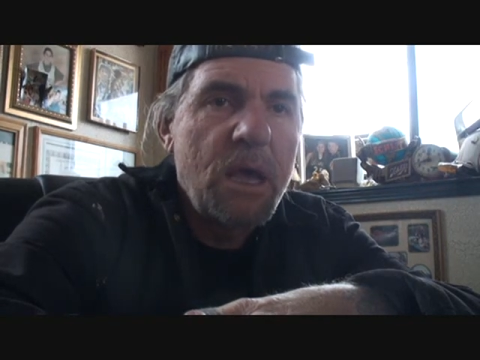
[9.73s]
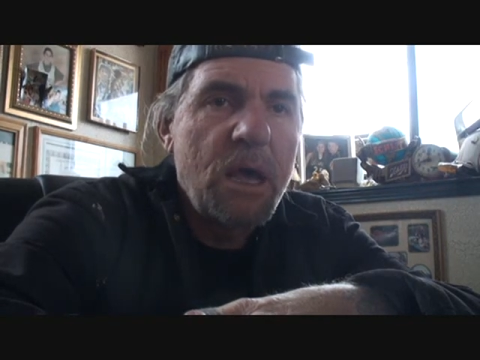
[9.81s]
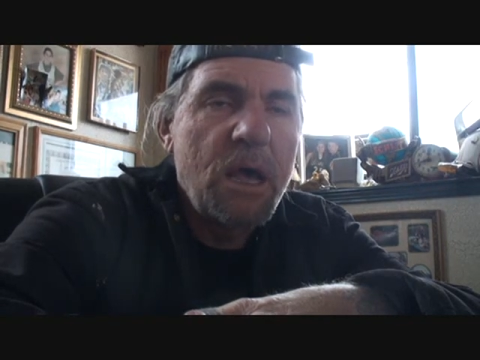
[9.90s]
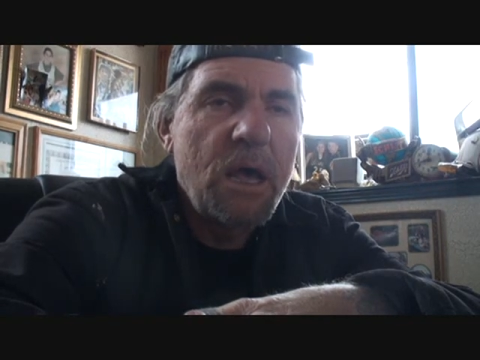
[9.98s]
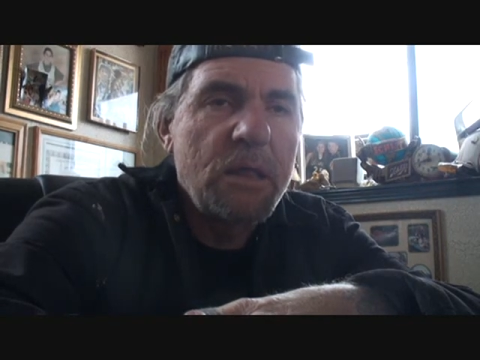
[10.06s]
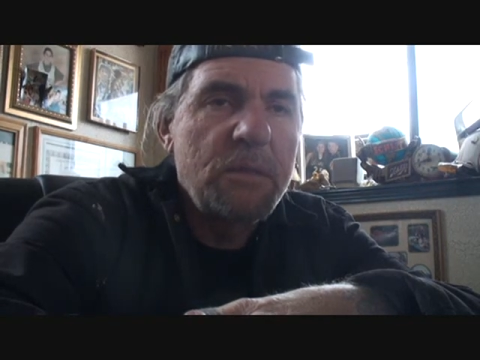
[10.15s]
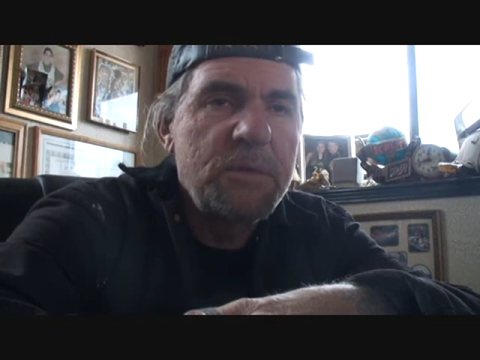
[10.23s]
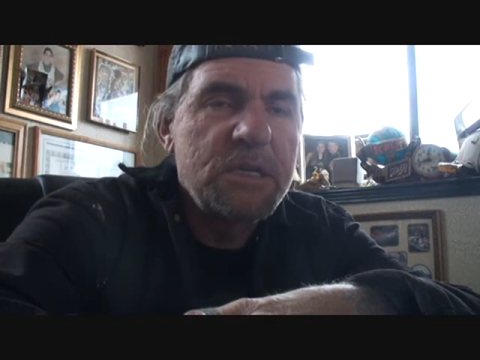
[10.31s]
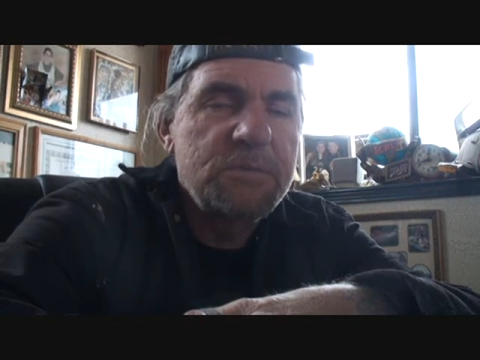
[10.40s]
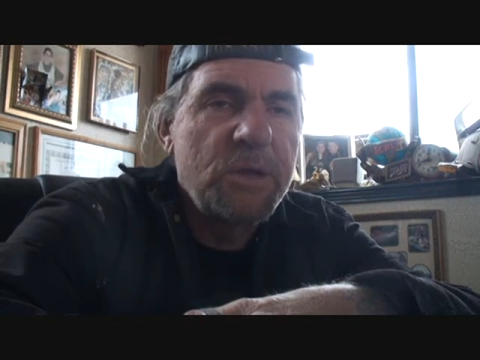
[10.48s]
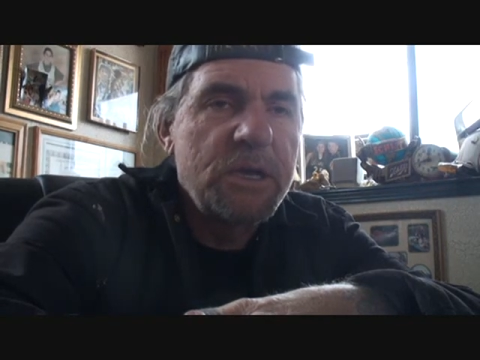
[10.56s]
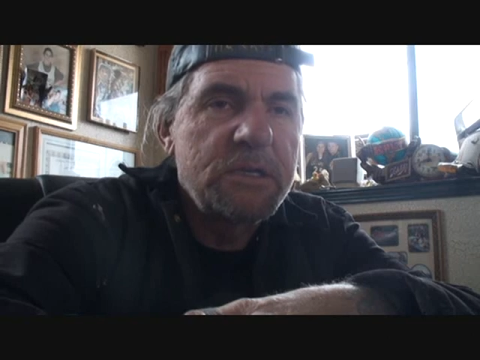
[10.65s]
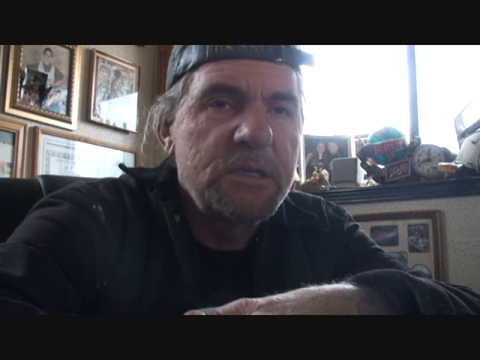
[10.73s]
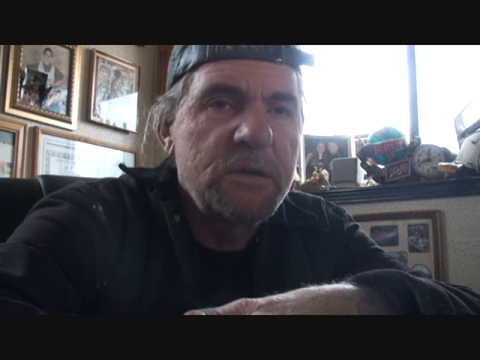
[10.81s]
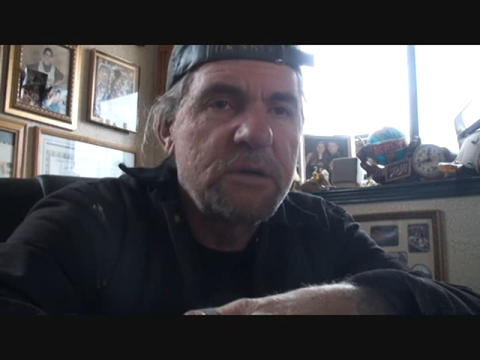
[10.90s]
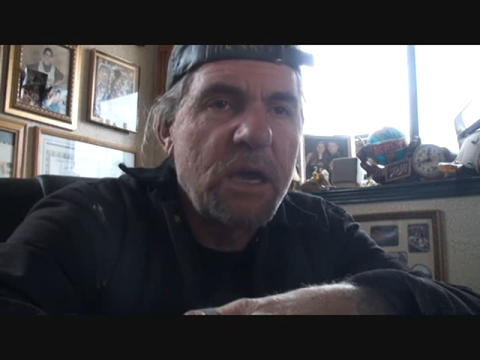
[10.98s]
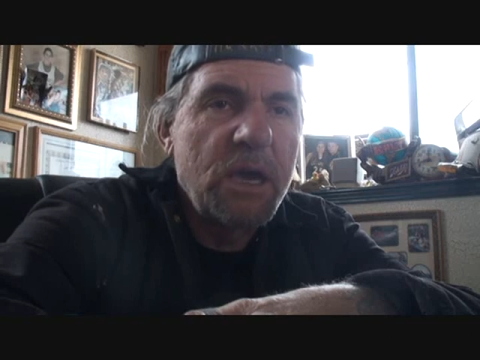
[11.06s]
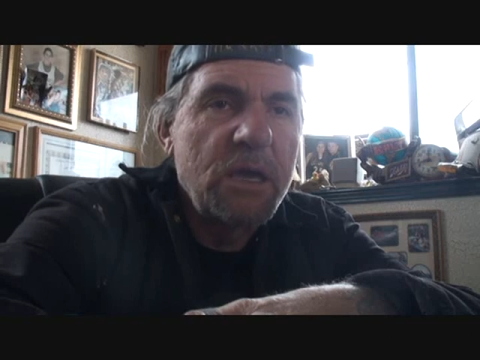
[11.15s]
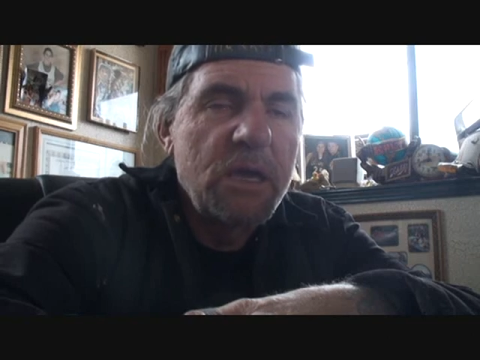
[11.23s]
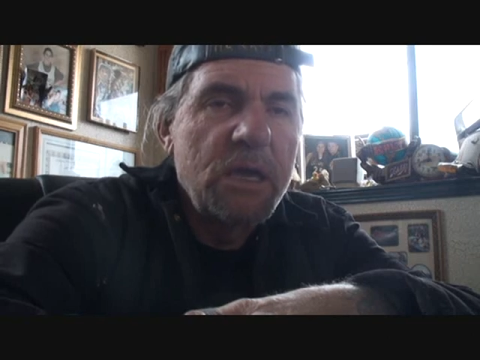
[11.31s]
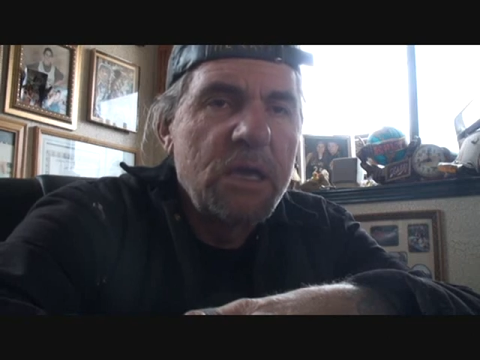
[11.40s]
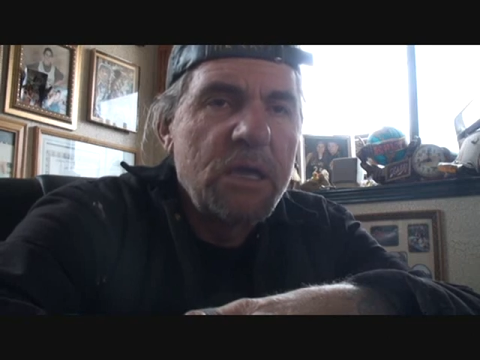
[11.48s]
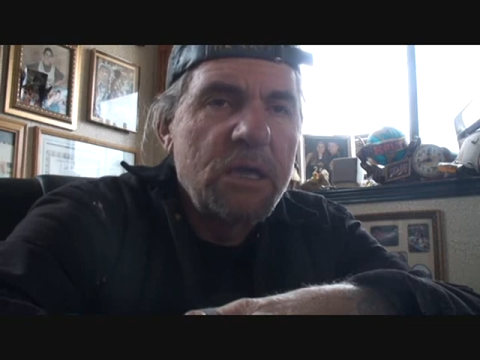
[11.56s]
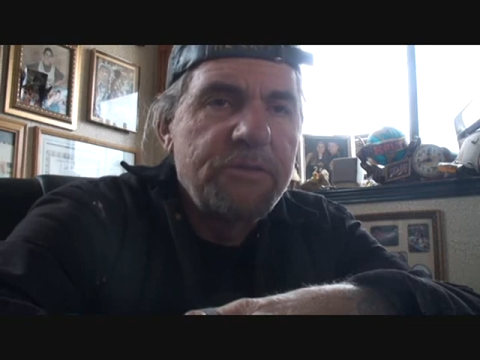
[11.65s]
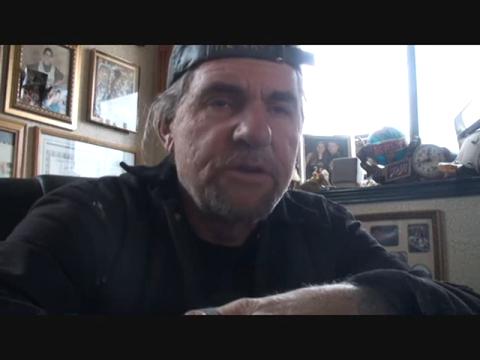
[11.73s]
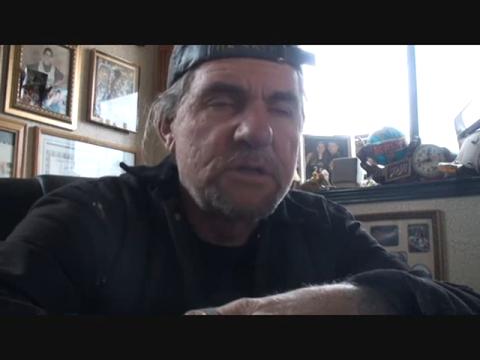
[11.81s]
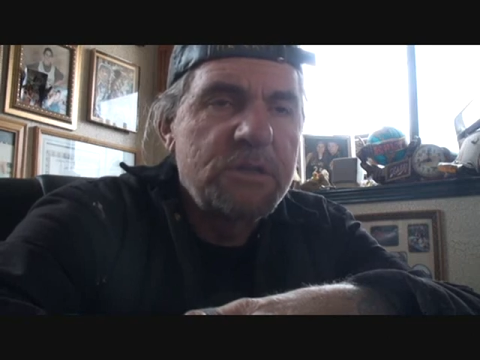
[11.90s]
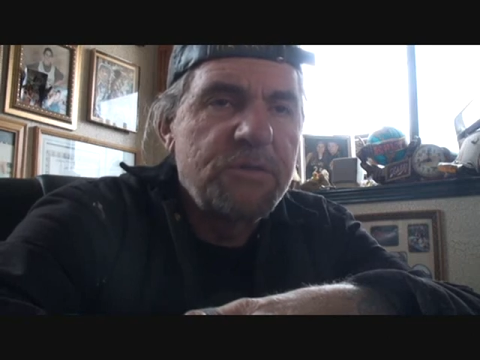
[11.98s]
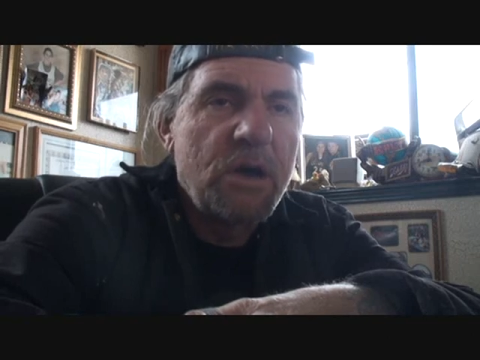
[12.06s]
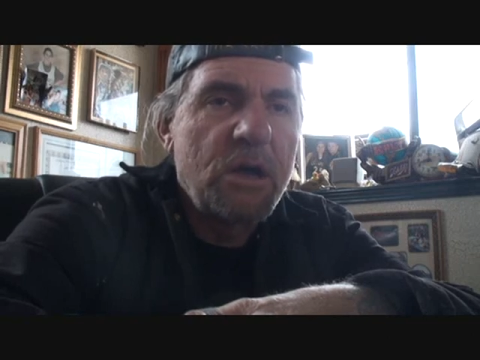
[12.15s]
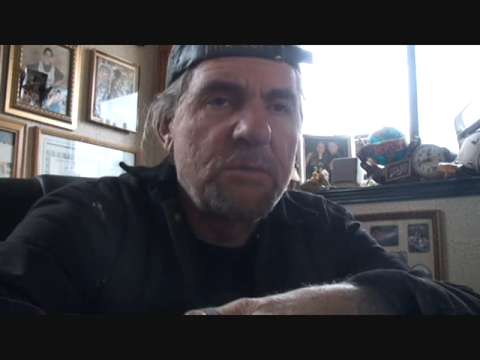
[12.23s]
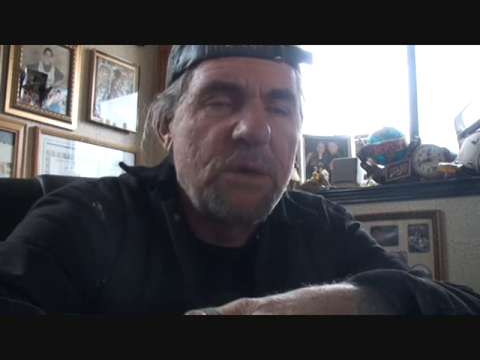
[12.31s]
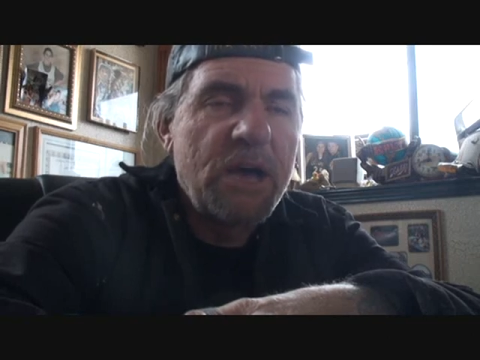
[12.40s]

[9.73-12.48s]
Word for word: Uh, let me explain it to you, okay? First of all,